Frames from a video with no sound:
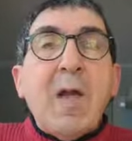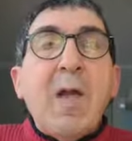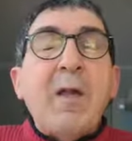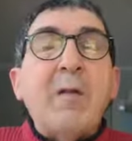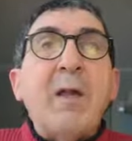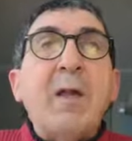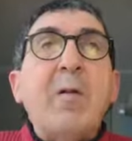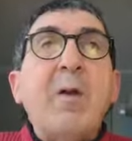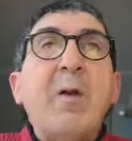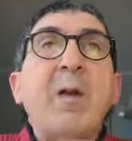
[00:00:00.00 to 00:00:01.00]
And
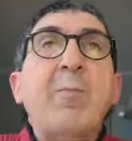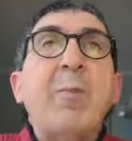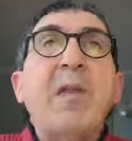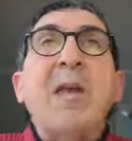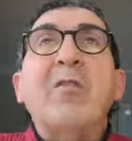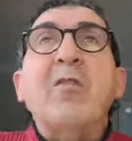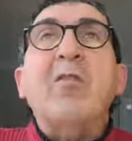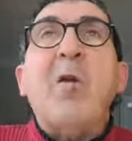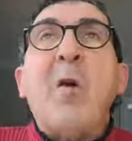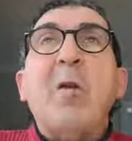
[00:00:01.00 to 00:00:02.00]
then it began to
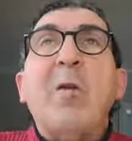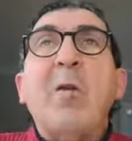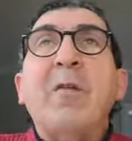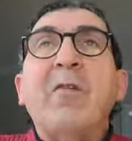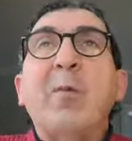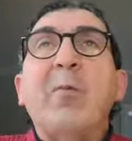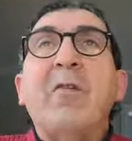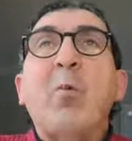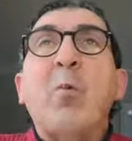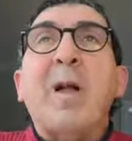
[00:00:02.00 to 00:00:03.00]
dawn on us. It
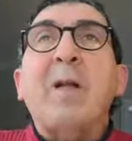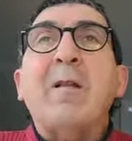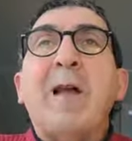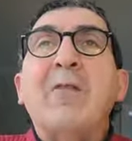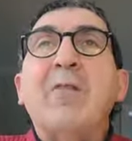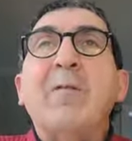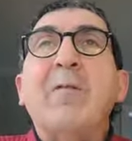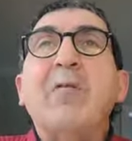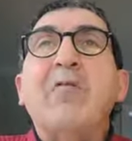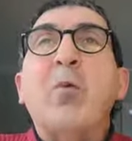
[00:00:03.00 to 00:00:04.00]
was a recollection of
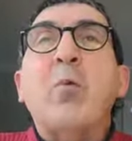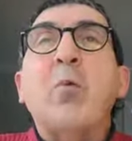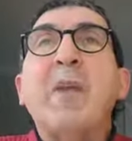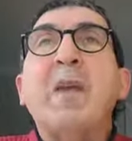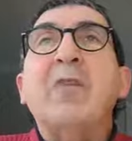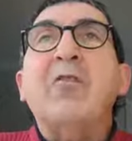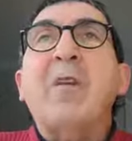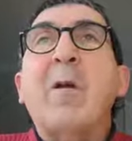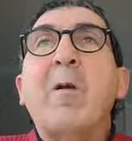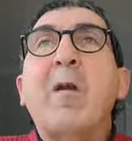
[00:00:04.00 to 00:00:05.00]
a joke we had
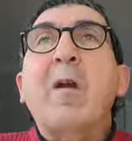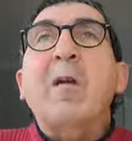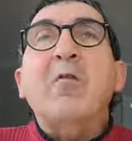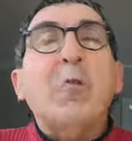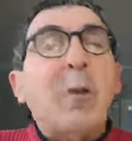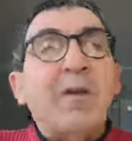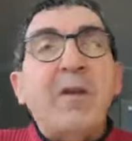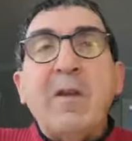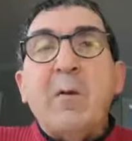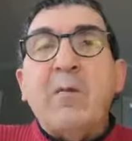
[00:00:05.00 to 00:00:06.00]
shared
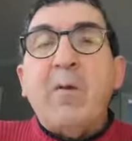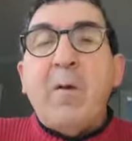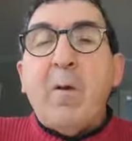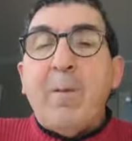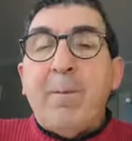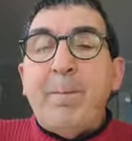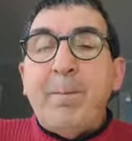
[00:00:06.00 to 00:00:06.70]
20 years ago.